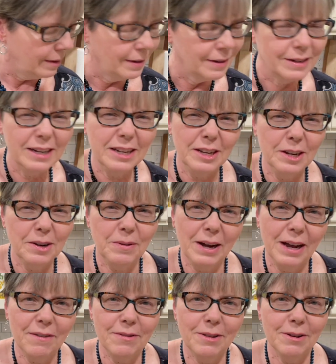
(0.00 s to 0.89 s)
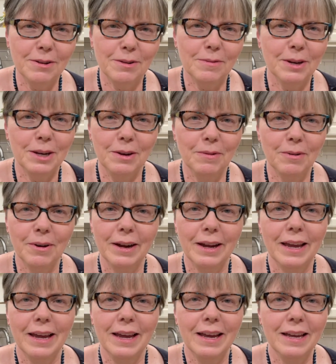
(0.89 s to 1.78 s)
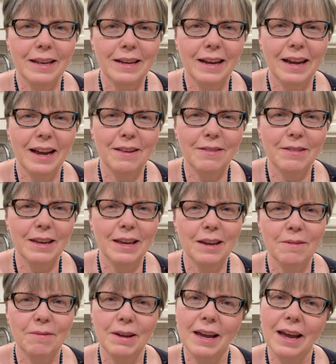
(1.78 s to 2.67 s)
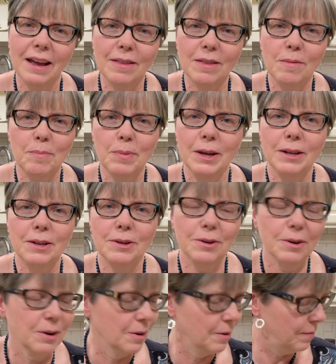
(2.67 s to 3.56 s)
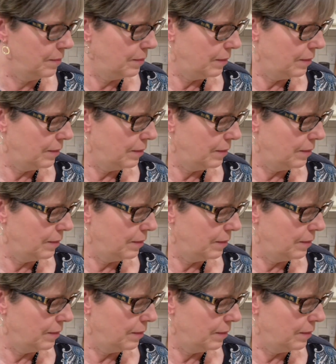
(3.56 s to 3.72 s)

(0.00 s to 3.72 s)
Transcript: Did you have those when you were a kid? I think we had the picture.